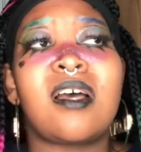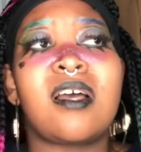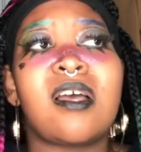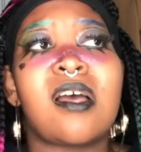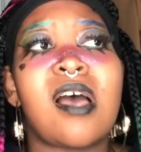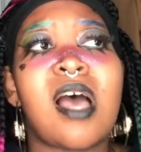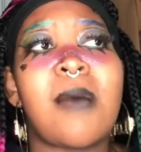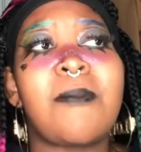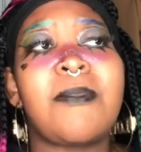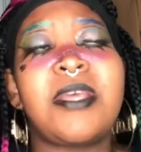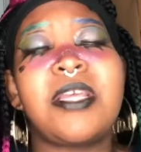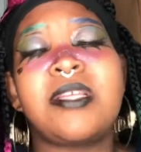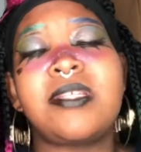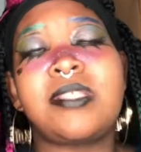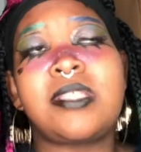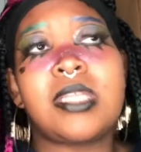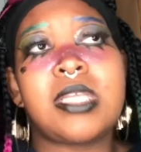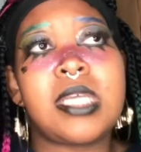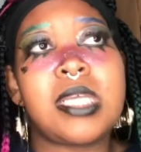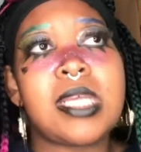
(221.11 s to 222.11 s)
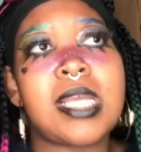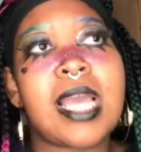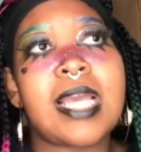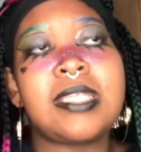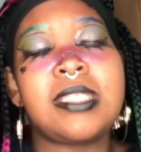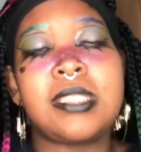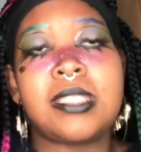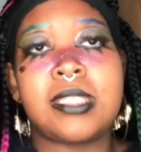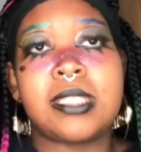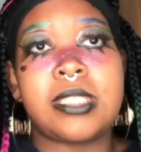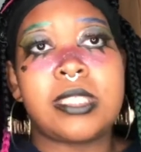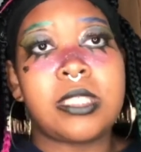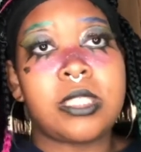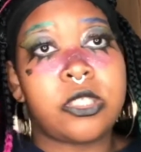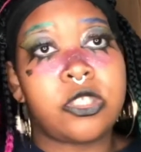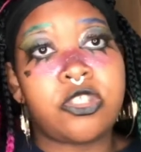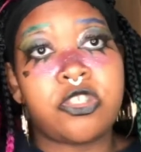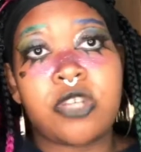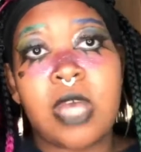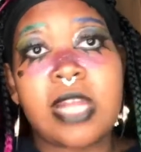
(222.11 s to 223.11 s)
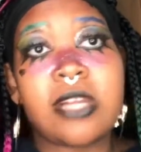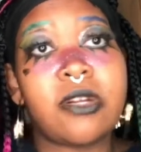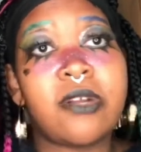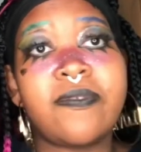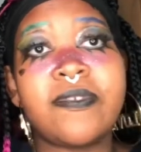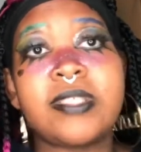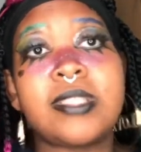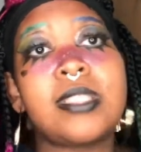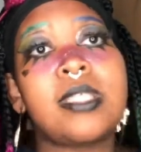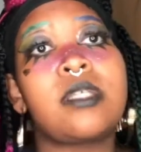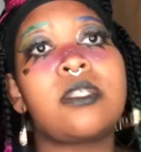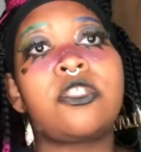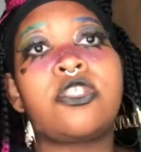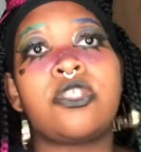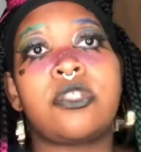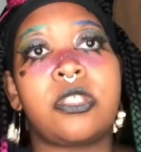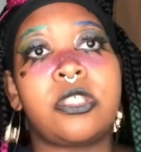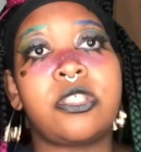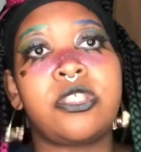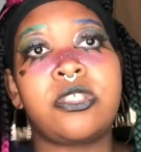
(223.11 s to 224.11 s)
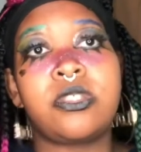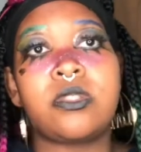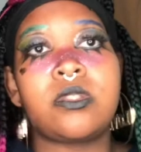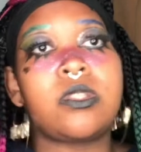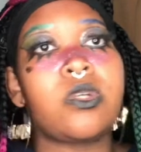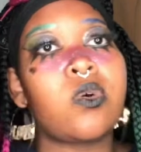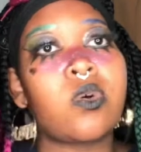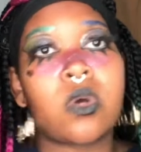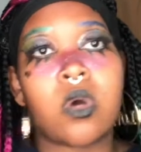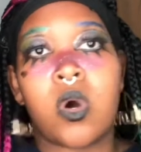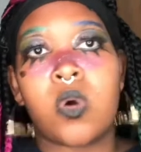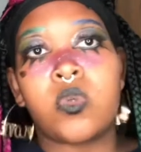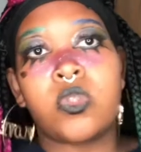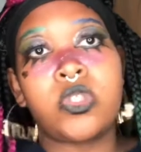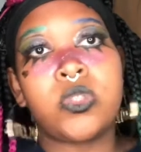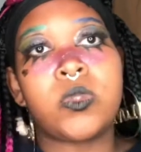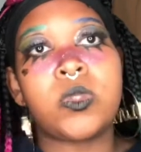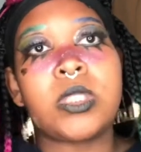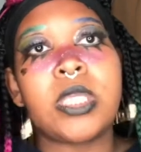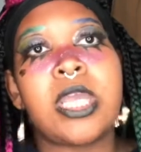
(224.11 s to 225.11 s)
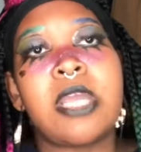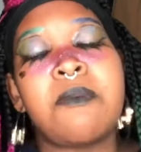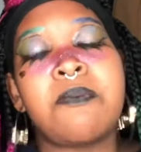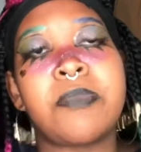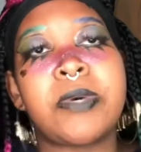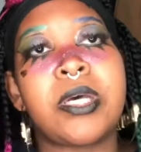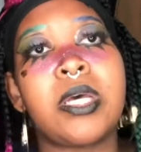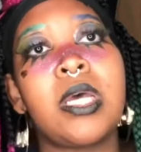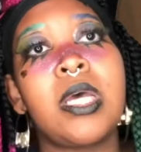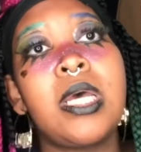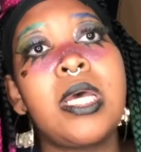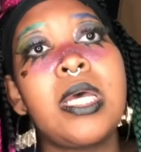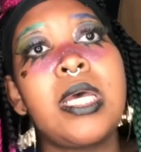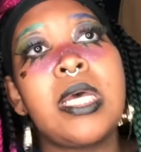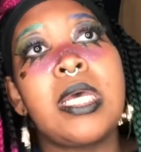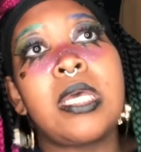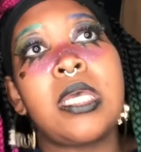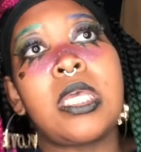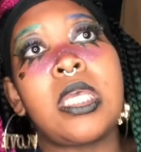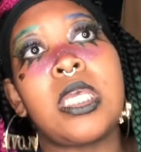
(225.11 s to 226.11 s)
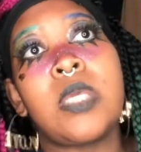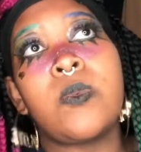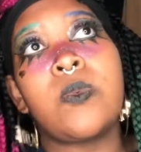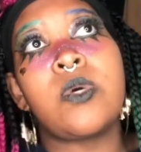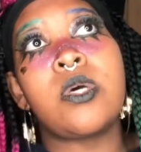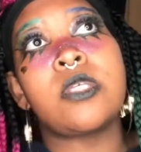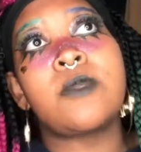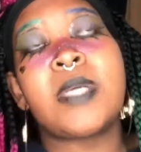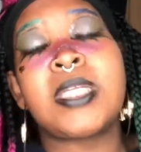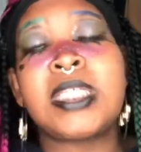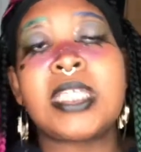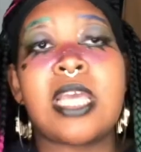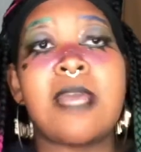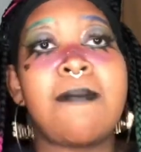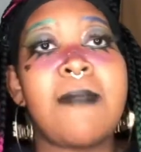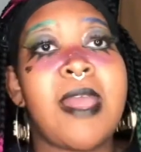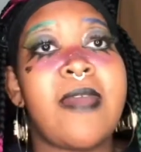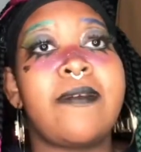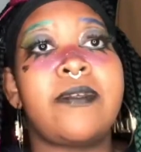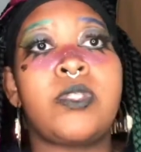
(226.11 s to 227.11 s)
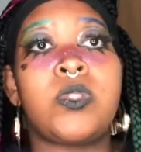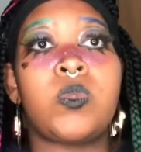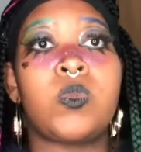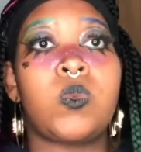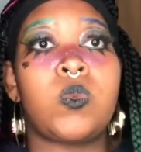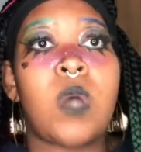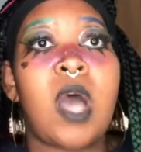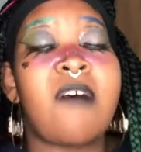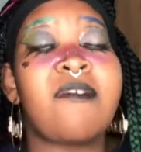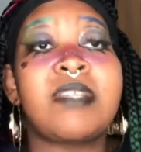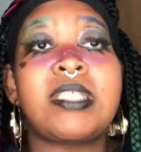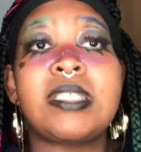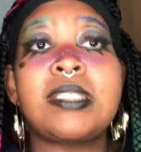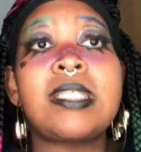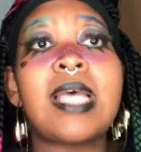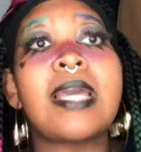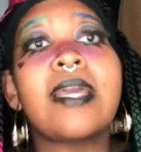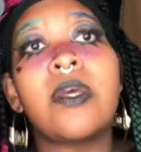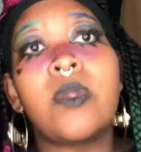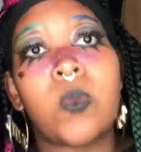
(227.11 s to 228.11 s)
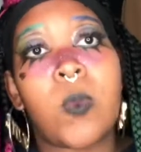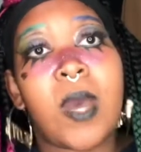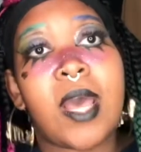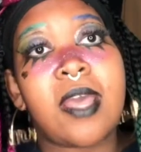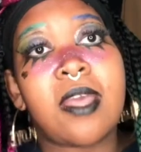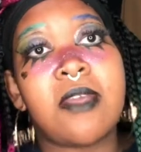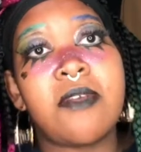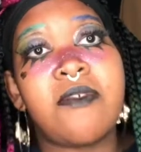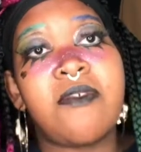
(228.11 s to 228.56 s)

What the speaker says: I mean, I guess it's in the, I don't know if it's a traditional or a cultural thing, but he was about to get married to have a second wife.